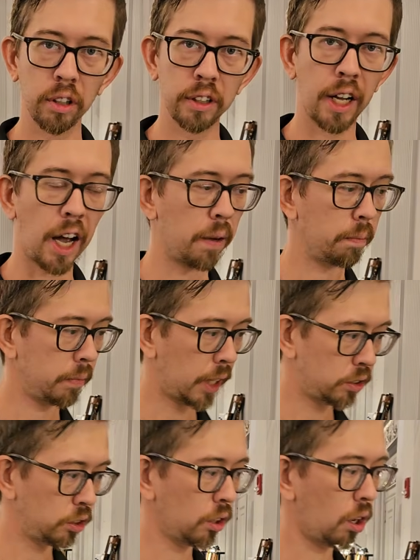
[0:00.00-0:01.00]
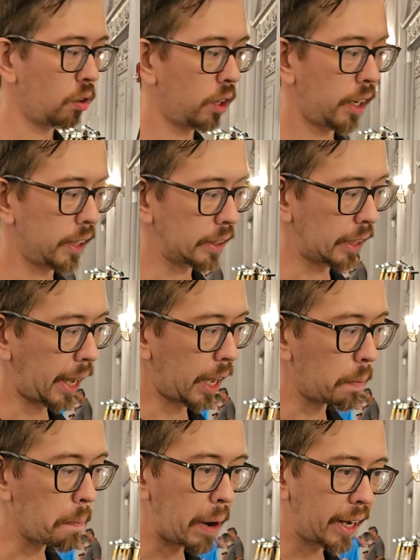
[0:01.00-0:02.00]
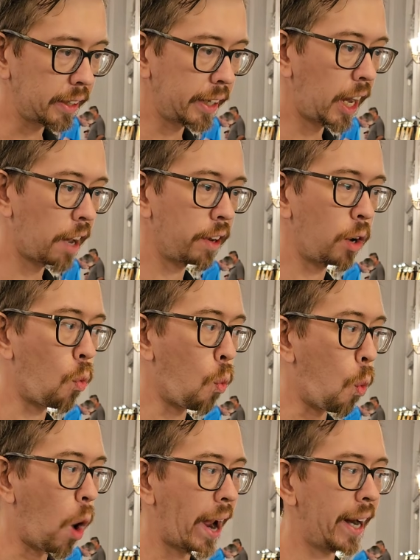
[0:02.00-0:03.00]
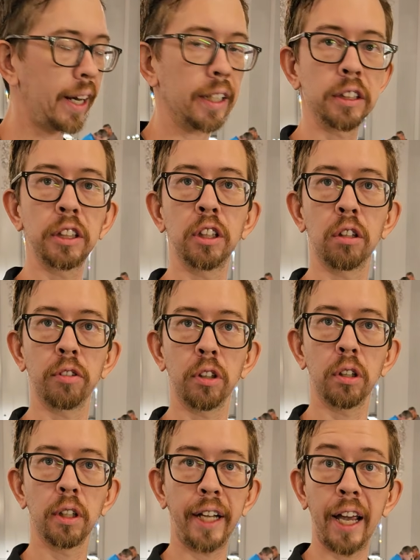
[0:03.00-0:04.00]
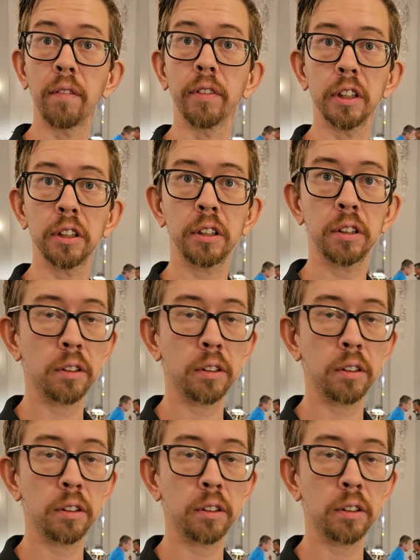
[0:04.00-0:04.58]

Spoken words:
the top, not too loaded, and mainly have a white and silver canvas.